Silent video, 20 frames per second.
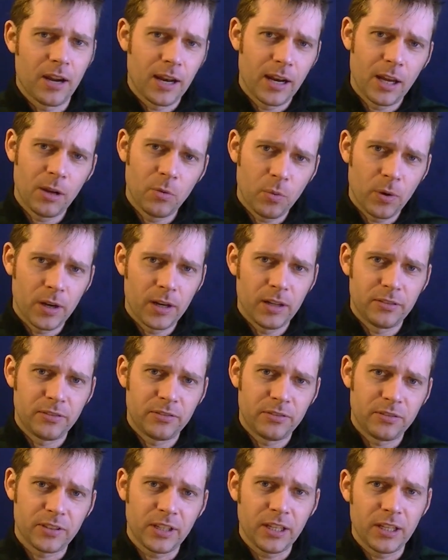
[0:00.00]
I didn't want to
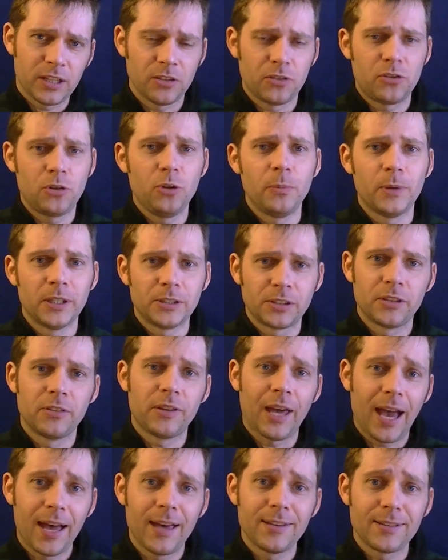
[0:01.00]
sink it too much because
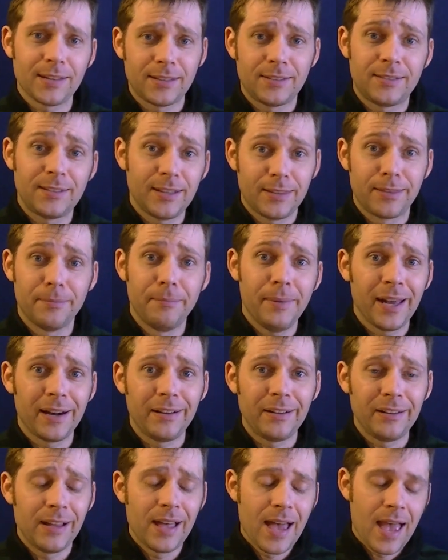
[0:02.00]
as I sink the
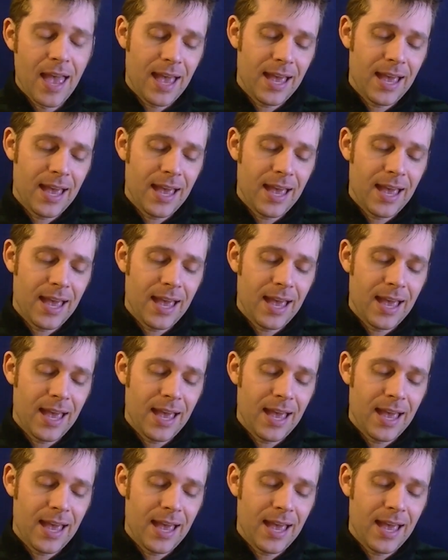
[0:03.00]
metal,